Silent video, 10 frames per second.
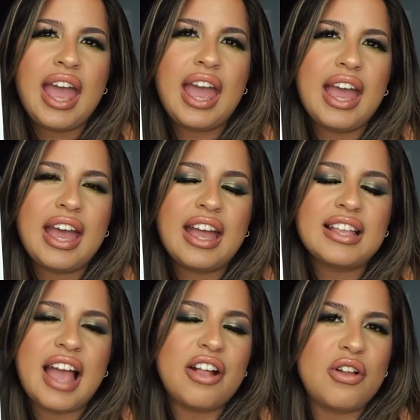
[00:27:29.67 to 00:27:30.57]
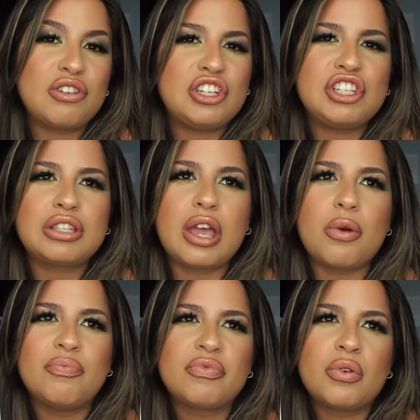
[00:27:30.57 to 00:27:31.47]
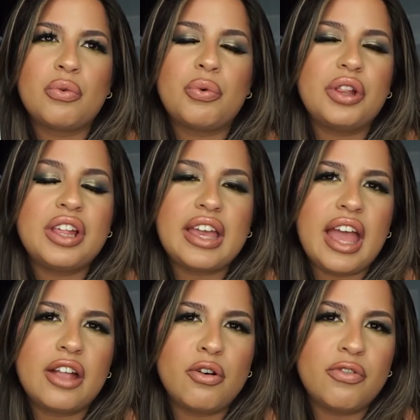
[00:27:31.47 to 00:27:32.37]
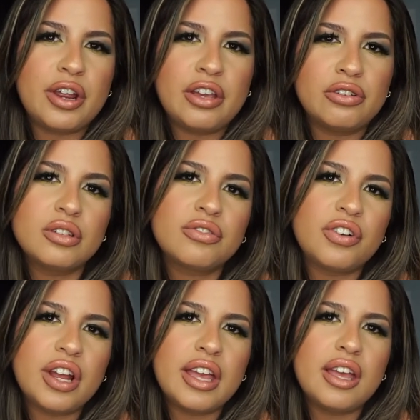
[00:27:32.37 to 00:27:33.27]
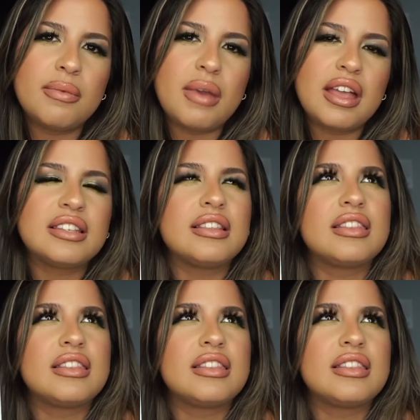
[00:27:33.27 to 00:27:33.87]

And I don't know, she's just like really like head over heels for him and